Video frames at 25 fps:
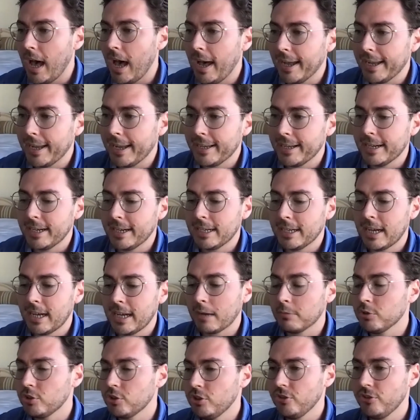
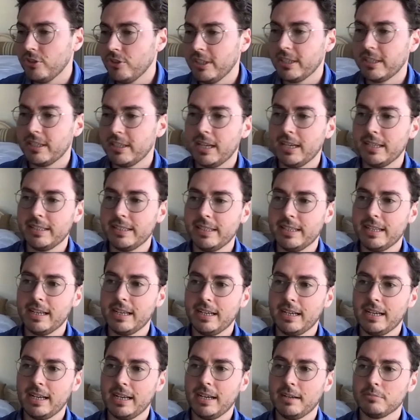I was using
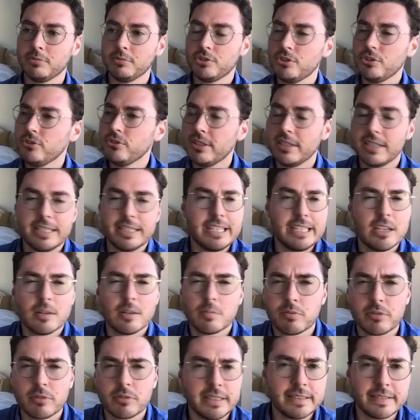a
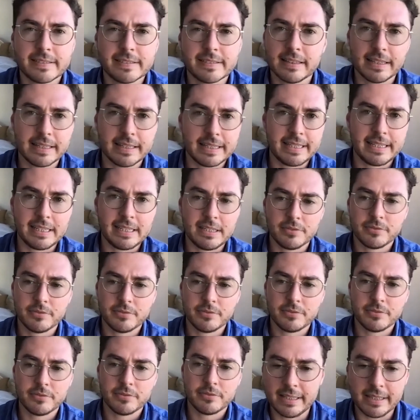neoprene sleeve
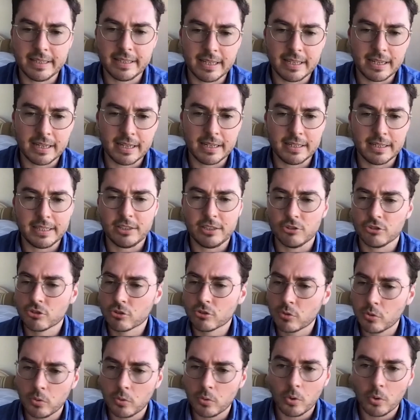in
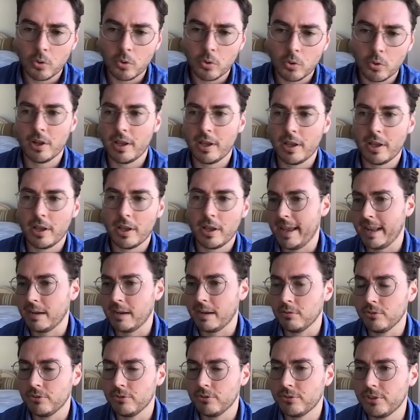school, and
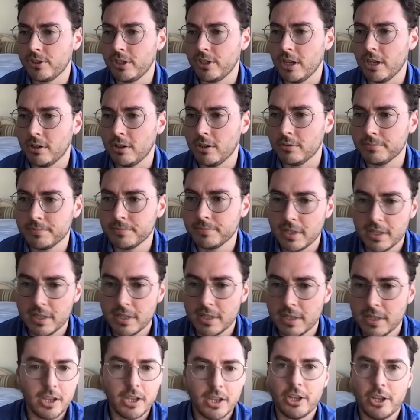I was
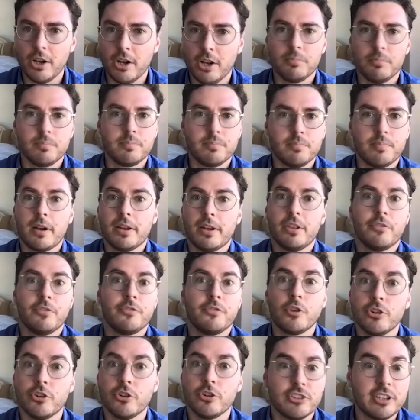probably the
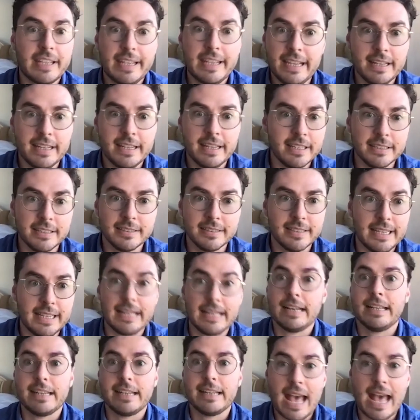first kid in
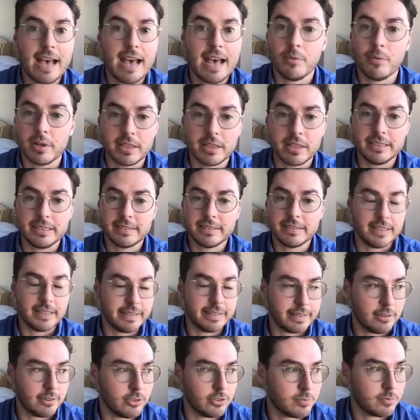Italy to have one of these
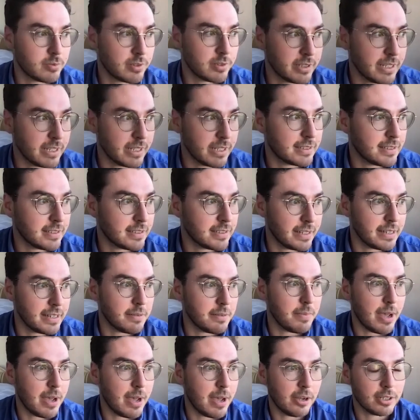things. I was pretty excited
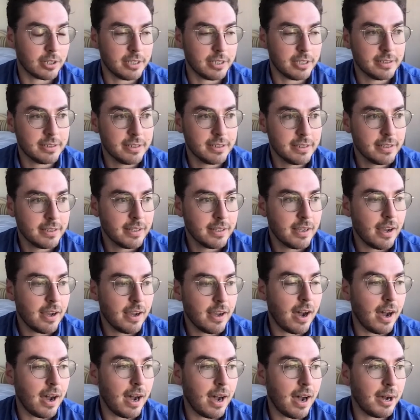about it.
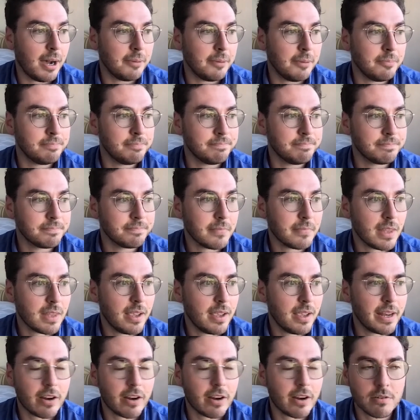And
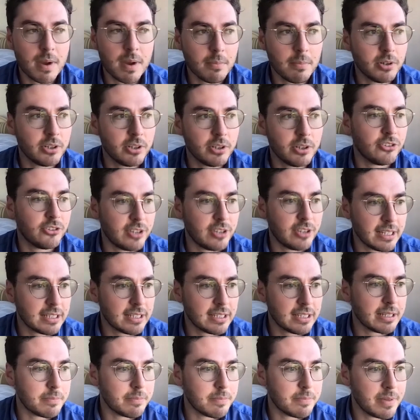I remember
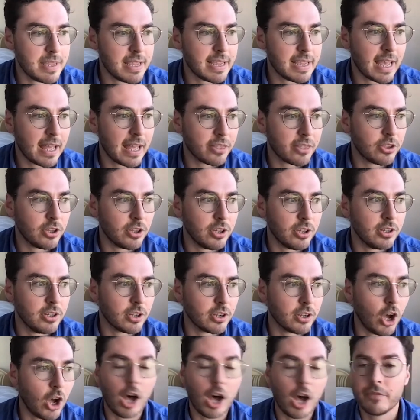distinctly being at
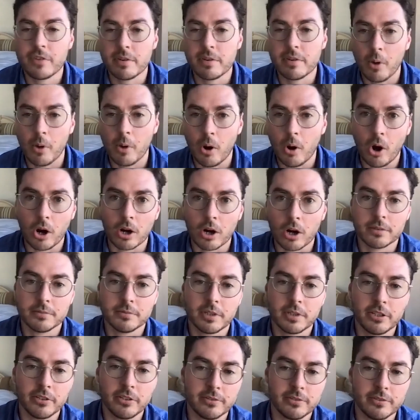the coffee bar
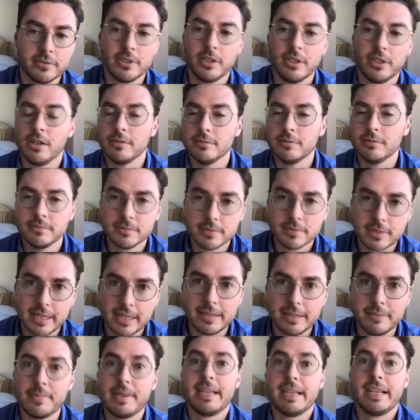because
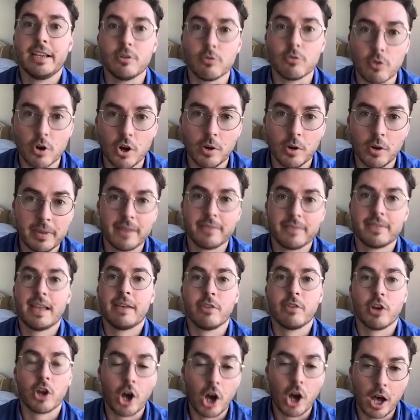being in Rome, you have to
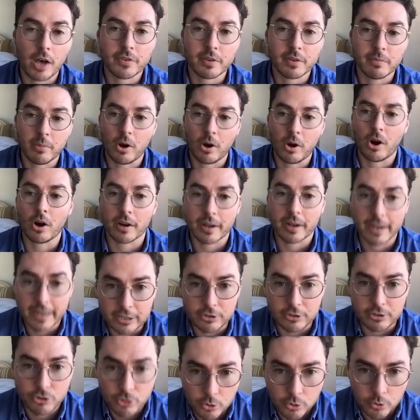have a coffee bar
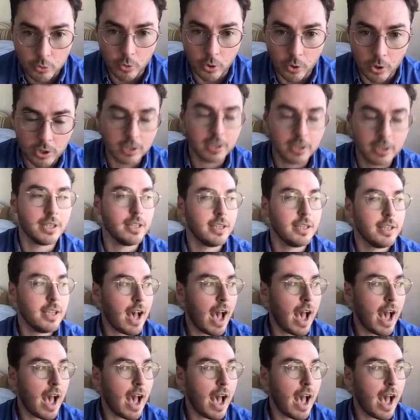in school.